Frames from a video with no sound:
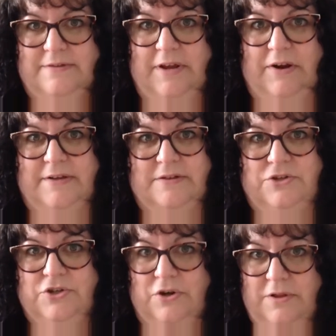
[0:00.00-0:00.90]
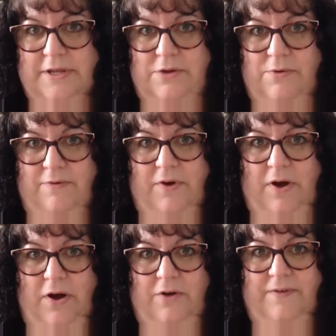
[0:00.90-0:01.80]
there, I said, surely you all
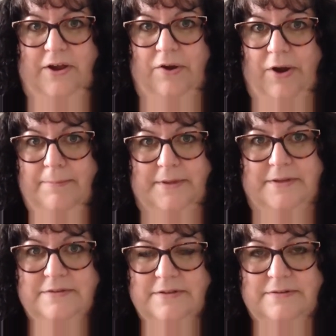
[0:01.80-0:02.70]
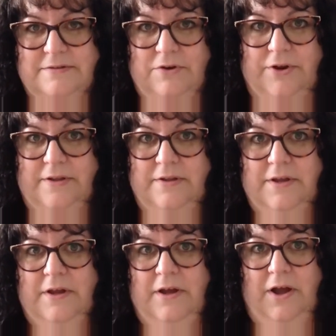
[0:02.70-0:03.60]
have had great business during
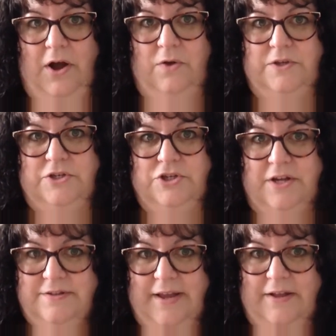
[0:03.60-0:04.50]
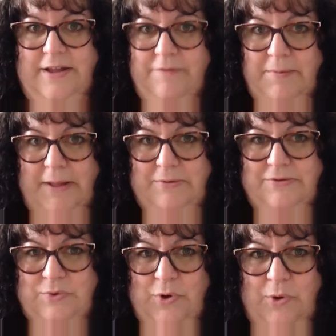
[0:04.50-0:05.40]
all this shutdown. Everybody was
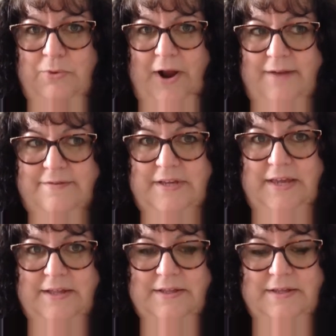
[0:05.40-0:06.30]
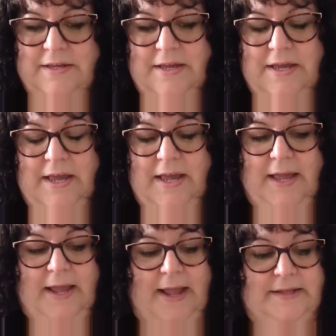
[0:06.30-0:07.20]
doing home crafts again.
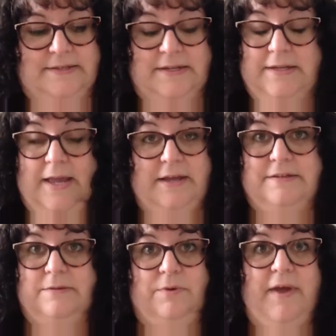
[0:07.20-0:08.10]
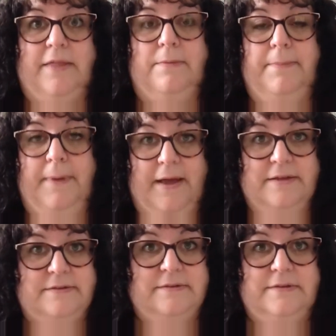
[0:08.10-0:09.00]
And he said, yeah, he said, we've had
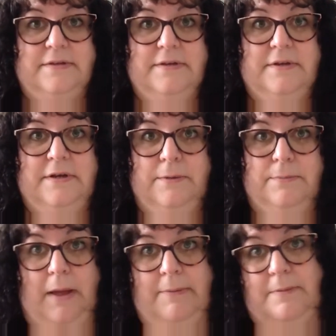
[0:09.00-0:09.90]
probably the